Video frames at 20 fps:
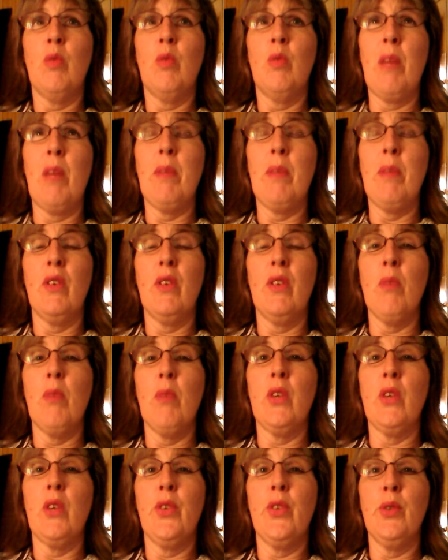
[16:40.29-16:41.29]
we might be able
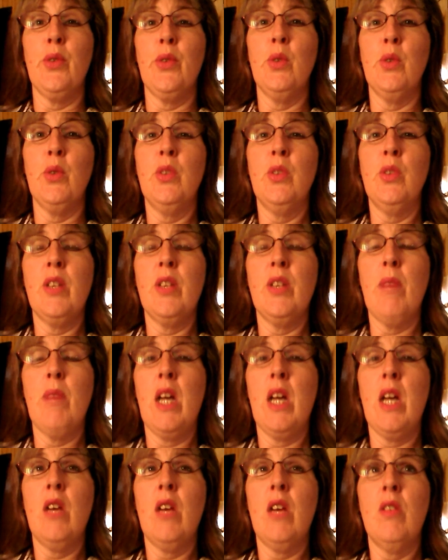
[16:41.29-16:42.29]
to muddle through
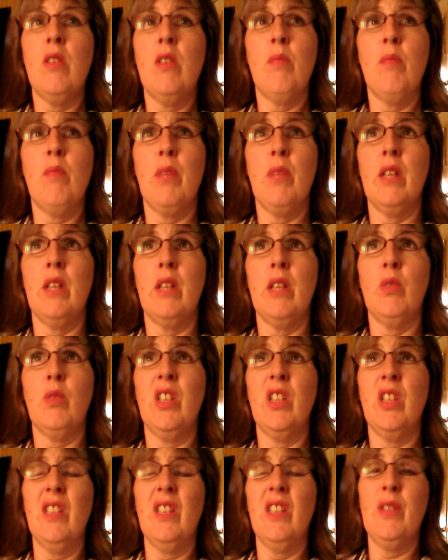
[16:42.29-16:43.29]
somehow. But
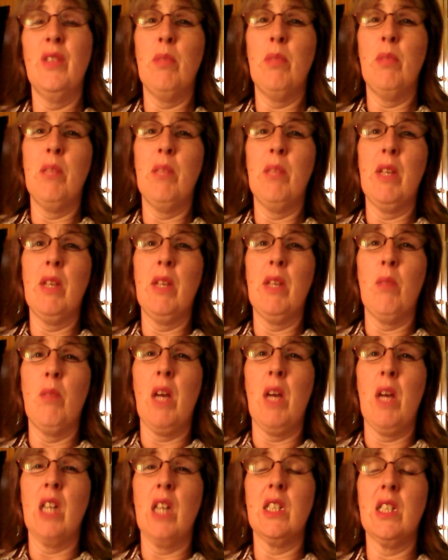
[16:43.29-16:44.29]
when you live in a big metal
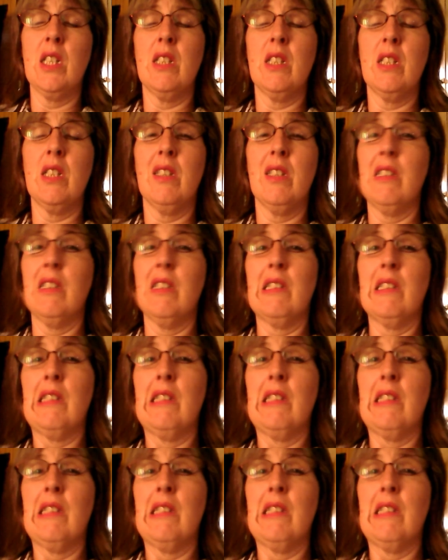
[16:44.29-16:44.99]
box,